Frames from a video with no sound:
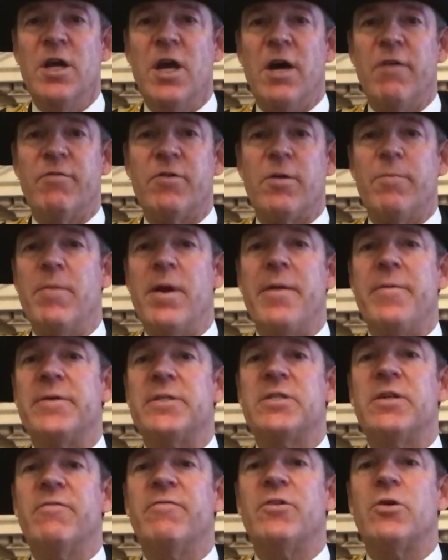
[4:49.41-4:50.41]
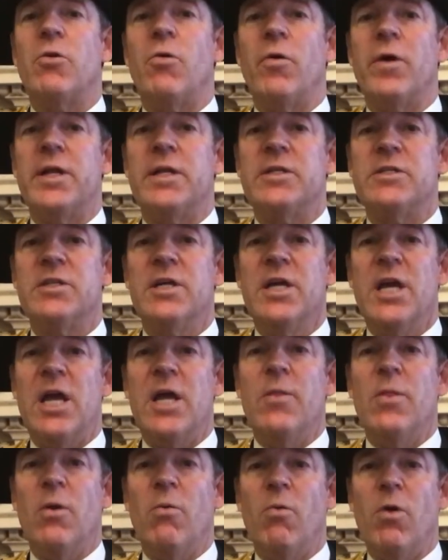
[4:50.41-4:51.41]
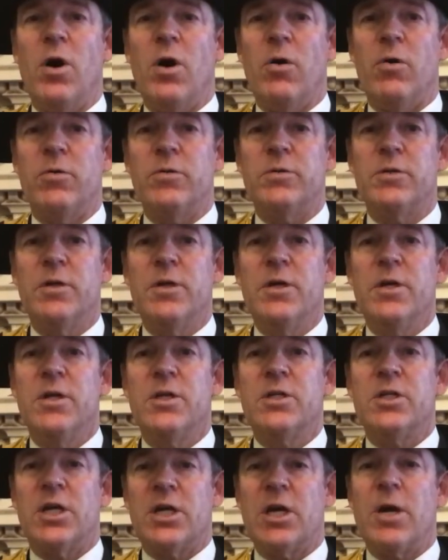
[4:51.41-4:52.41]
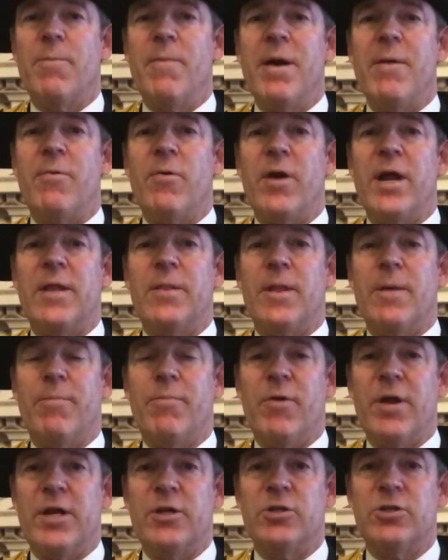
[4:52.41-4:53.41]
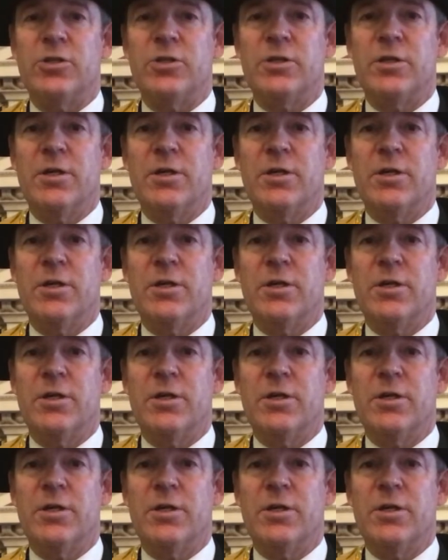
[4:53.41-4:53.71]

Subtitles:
of commemorative coins in the world to commemorate the bridge,